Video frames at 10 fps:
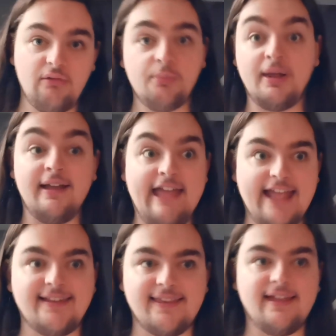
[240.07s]
syrup.
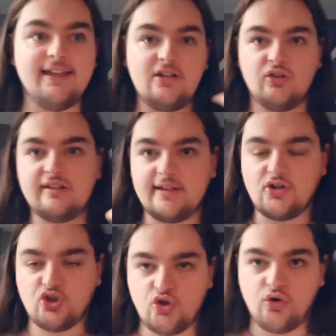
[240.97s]
It's there. You got this
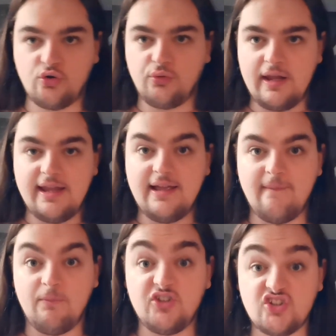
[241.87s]
nice sugary,
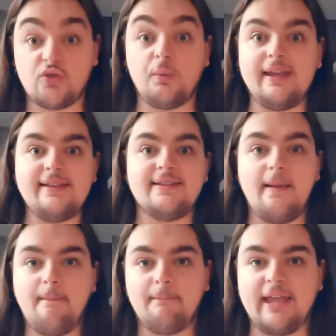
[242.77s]
sweet,
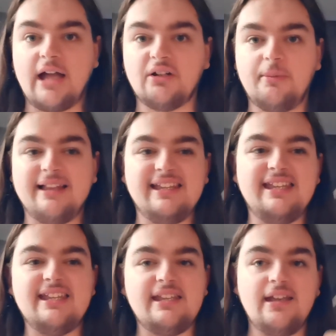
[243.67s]

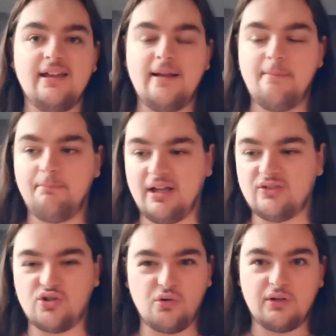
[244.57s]
caramelly,
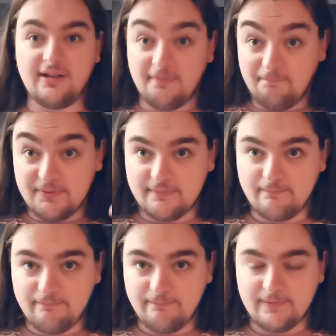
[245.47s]
burnt sugar
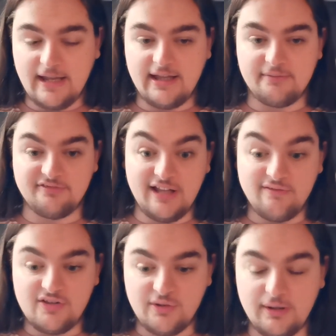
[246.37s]

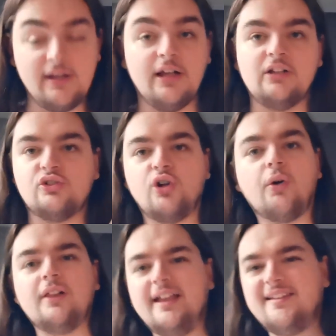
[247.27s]
flavour to it.
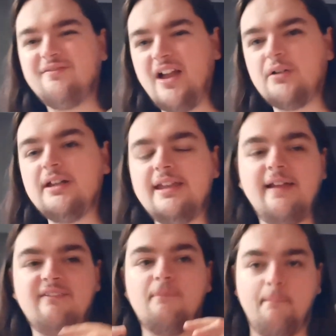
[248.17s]
Chocolate is
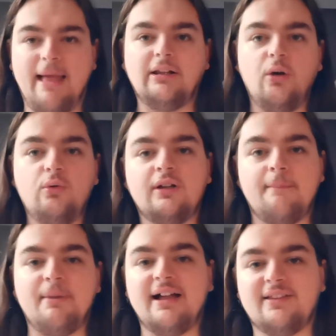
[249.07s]
very mellow
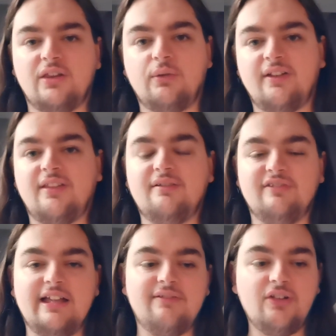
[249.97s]
compared to the rest of the
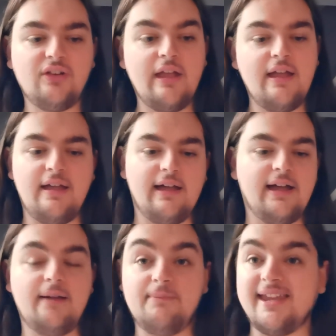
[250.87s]
flavours.
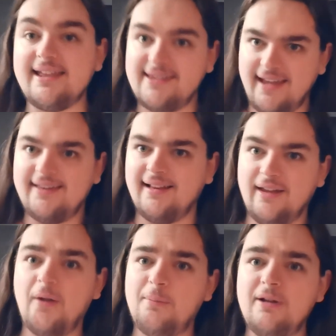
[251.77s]
You can taste a
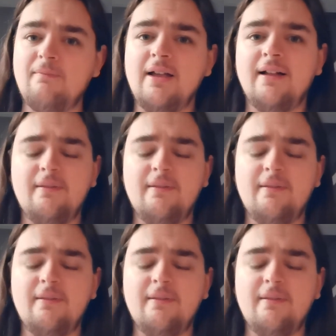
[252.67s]
little bit,